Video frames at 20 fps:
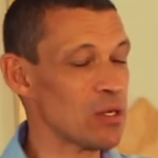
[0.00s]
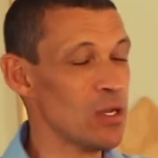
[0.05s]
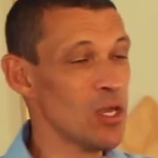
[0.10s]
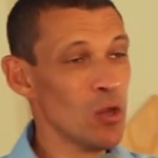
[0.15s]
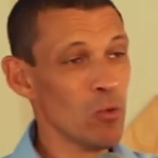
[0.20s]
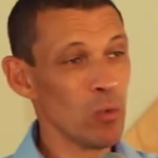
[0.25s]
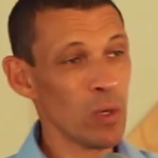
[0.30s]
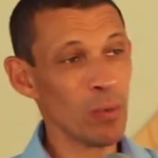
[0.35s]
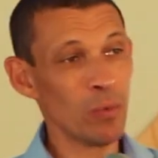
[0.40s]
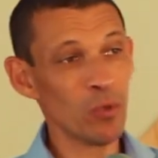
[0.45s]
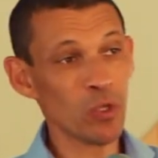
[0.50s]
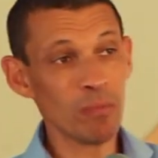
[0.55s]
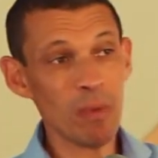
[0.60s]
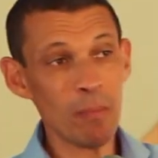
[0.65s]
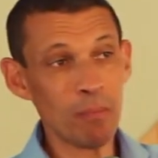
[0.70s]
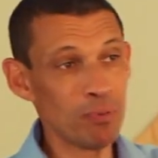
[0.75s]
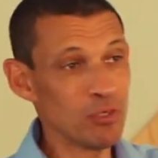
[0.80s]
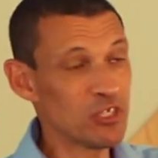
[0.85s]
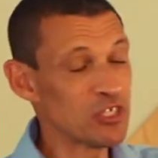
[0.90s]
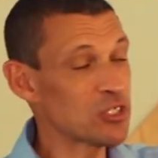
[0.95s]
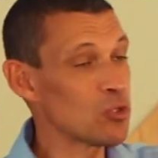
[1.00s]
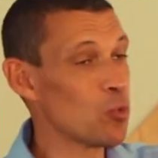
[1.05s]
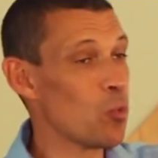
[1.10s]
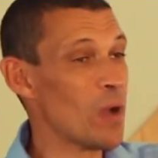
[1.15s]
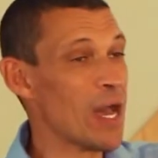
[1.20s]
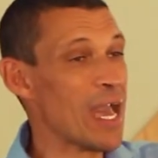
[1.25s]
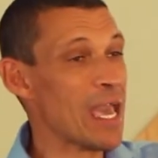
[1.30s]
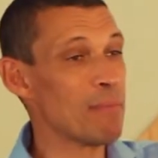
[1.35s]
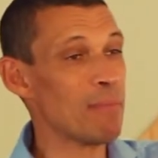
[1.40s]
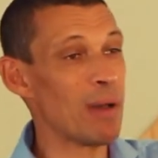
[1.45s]
and we will not be pushed
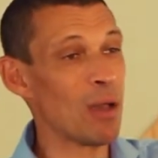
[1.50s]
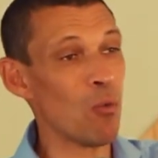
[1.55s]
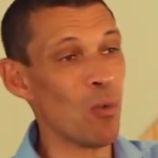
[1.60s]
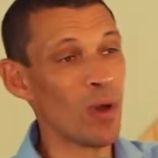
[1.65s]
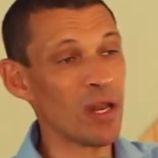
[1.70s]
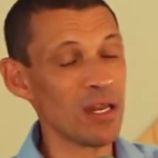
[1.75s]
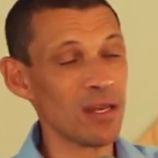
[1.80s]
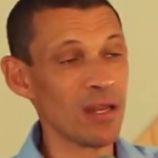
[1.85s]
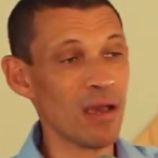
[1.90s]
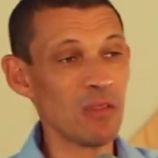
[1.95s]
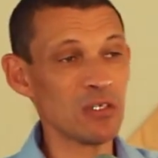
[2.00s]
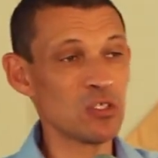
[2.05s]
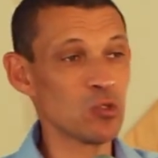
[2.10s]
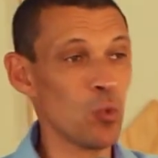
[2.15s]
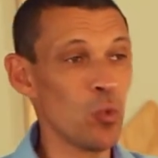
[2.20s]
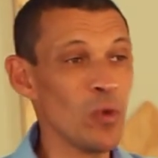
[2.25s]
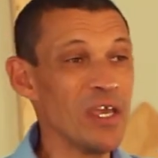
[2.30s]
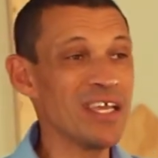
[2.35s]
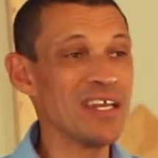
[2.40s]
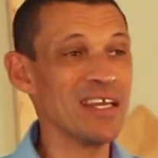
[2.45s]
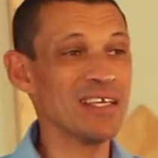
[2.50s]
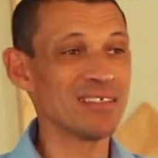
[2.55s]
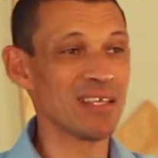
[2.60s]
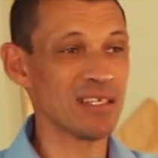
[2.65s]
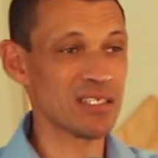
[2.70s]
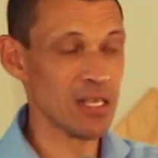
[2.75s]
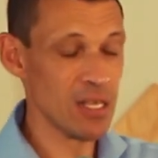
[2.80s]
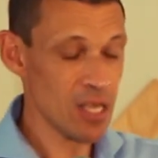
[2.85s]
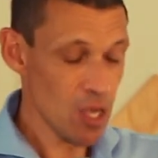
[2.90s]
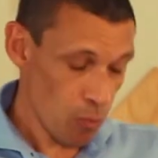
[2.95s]
away by one another's
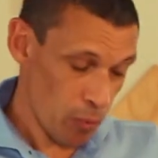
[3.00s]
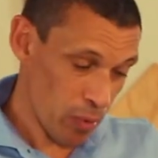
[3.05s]
weaknesses.